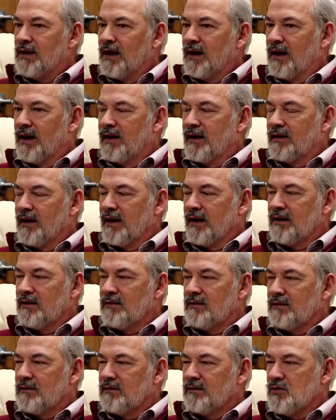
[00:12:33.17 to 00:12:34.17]
and,
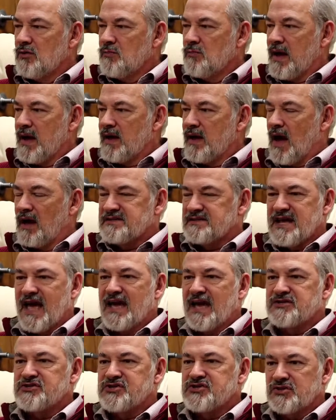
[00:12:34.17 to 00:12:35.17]
and you may
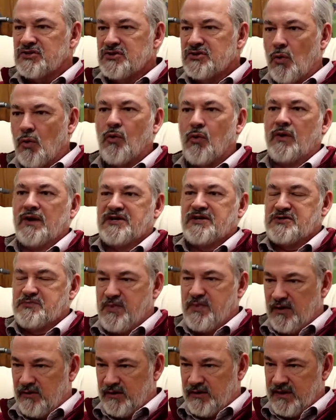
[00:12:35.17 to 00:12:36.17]
attach your
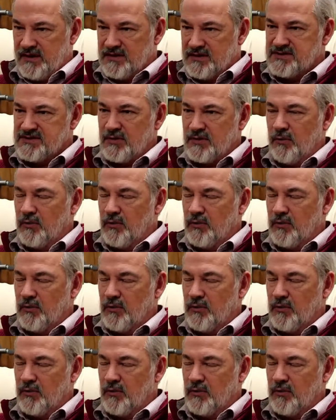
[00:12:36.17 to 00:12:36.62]
experience